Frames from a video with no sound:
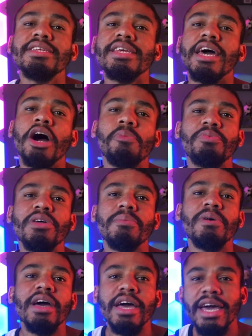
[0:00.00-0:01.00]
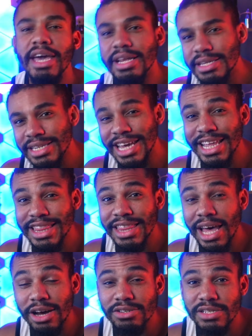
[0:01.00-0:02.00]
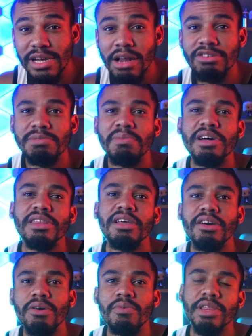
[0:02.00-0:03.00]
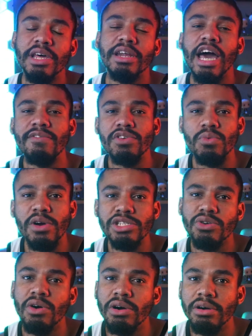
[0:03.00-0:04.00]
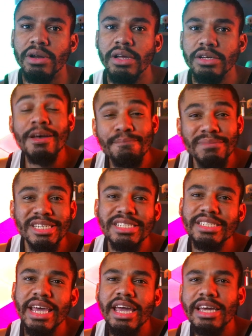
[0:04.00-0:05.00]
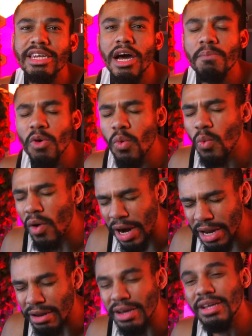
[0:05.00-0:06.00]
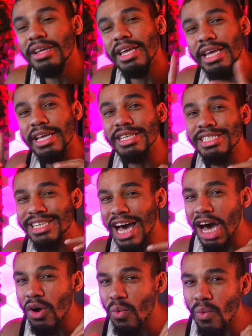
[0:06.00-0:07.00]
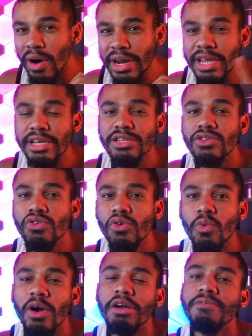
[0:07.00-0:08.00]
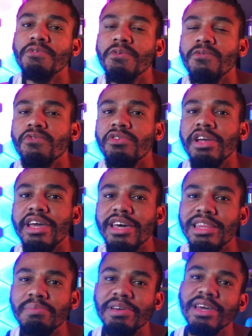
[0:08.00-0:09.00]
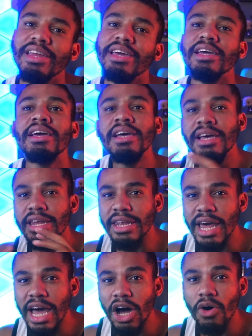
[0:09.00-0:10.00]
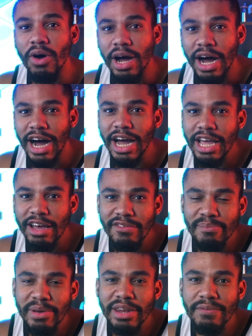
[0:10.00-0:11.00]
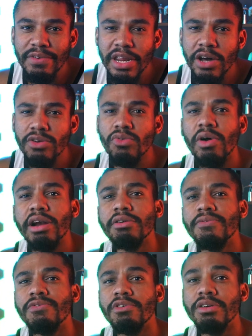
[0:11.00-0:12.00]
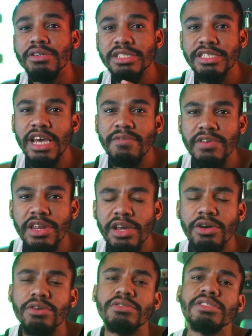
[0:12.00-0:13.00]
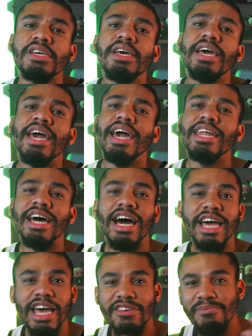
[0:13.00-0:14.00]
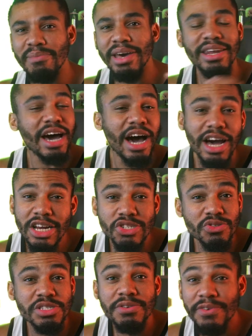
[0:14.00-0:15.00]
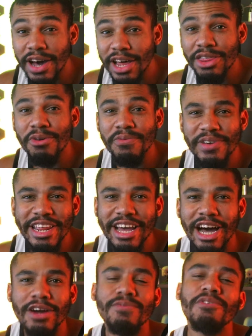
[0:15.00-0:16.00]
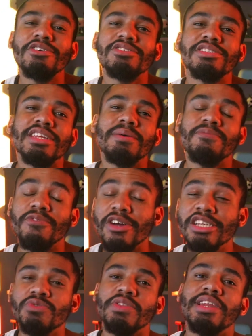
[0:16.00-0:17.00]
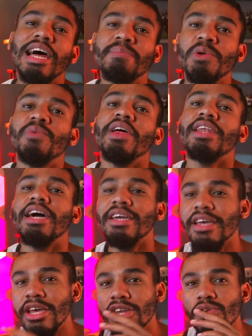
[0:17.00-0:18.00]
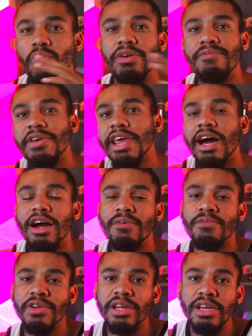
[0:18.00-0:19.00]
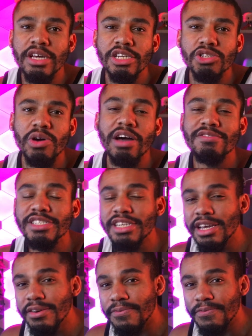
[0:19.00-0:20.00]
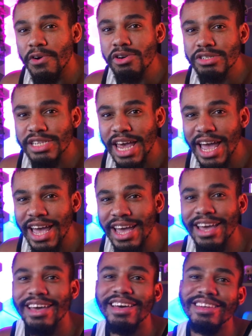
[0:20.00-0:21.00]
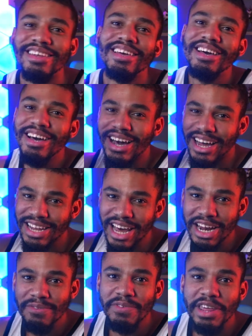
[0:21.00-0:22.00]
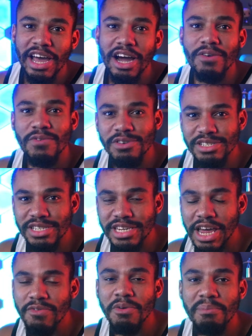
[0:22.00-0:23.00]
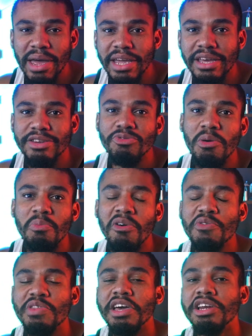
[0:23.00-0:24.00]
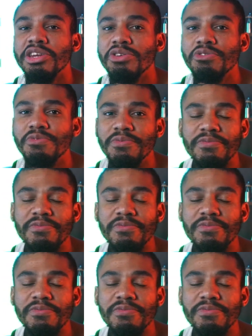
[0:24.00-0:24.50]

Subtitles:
to help them hit $10,000 a month without having to work so hard. Mistake number 1 is not wanting to work for free in the beginning. Now, I have been a video director for 7 years, and I have met hundreds of other videographers, and I'm friends with a lot of people that like doing videography. So I've seen firsthand a lot of videographers never make it to a point where they can do